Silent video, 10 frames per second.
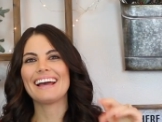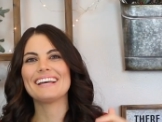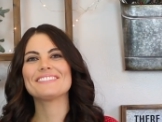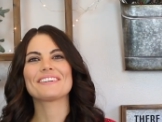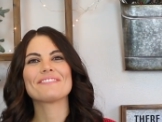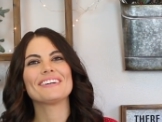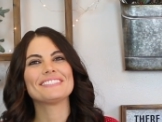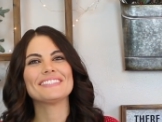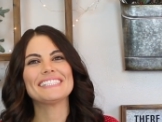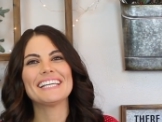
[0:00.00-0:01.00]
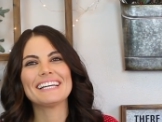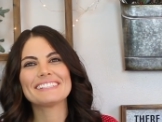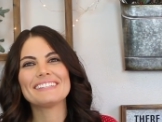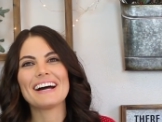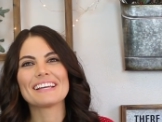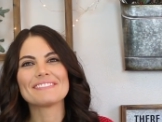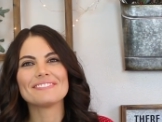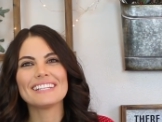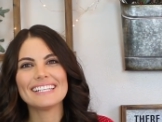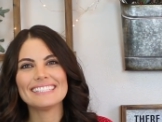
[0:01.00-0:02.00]
guys, welcome back to my channel. I
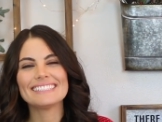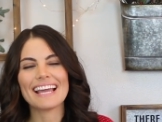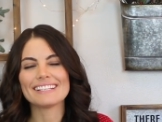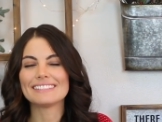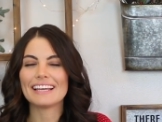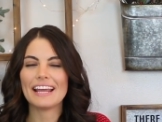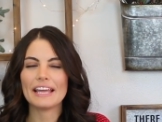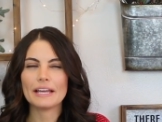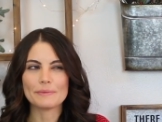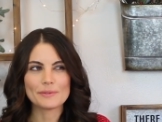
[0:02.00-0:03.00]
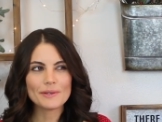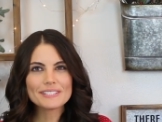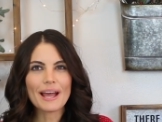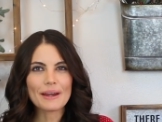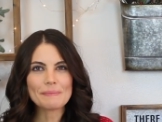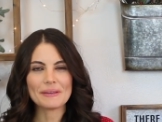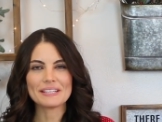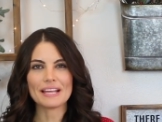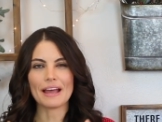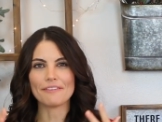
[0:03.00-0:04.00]
am Liz and today I'm so excited
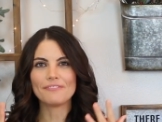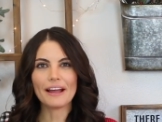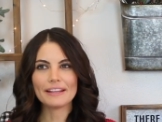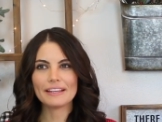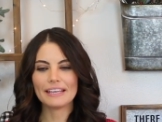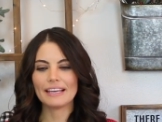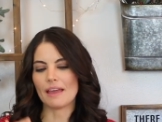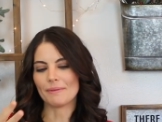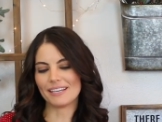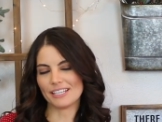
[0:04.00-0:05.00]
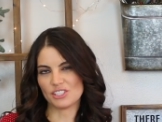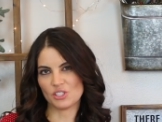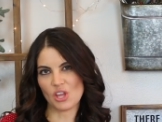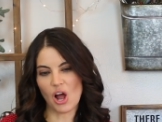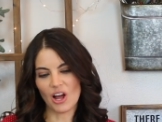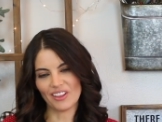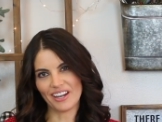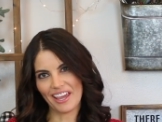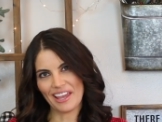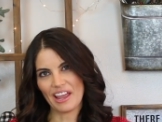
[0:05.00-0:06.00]
because I finally am getting into the
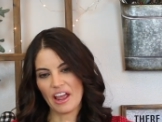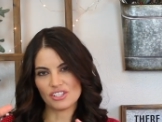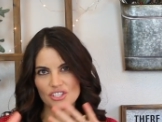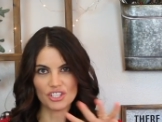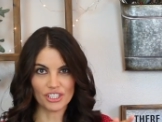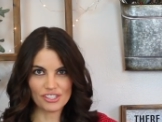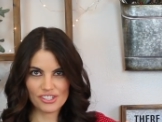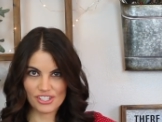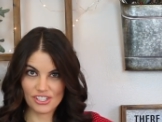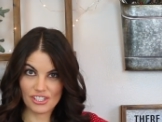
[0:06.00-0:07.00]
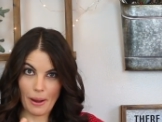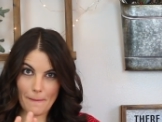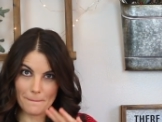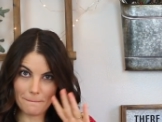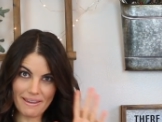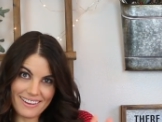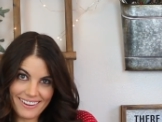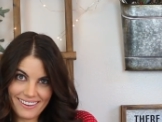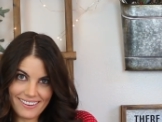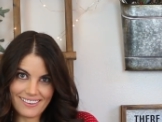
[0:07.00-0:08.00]
holiday desserts,
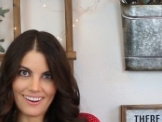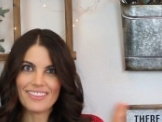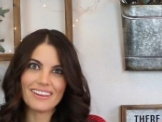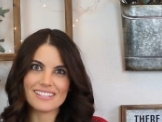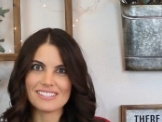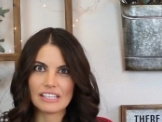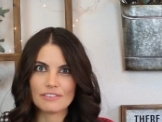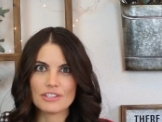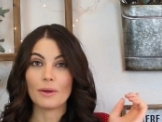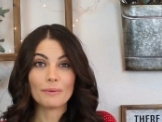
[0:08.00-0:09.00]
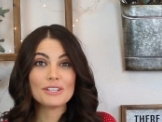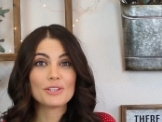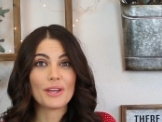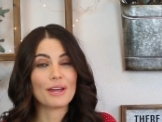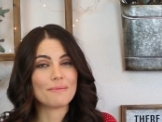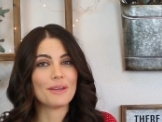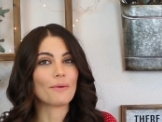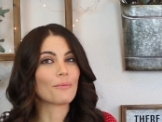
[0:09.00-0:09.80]
baking, all that good stuff. So I want to show you how to make